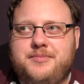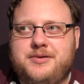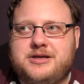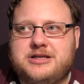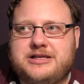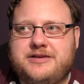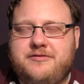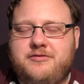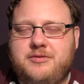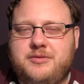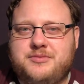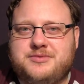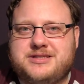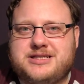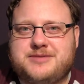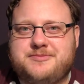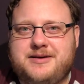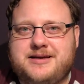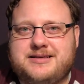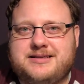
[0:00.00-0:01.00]
because everyone was
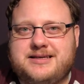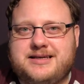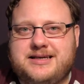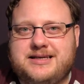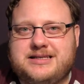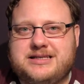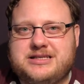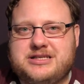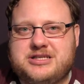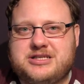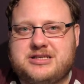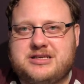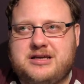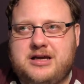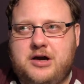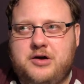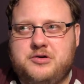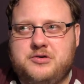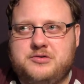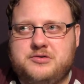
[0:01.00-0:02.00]
expecting it to just
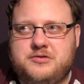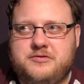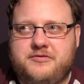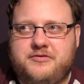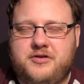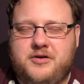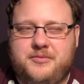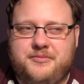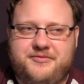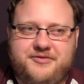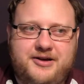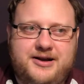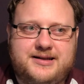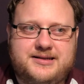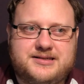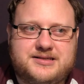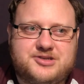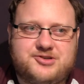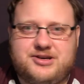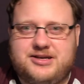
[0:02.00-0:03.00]
go from
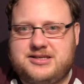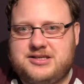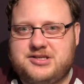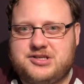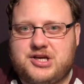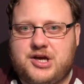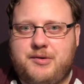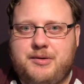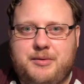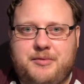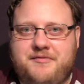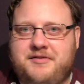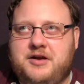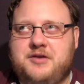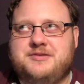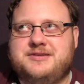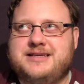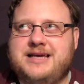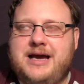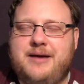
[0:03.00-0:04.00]
Friends straight to Joey with
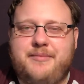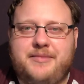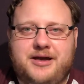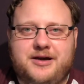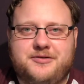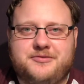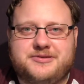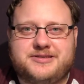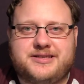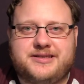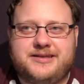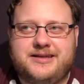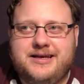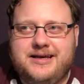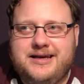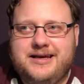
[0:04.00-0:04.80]
loads of cameos, and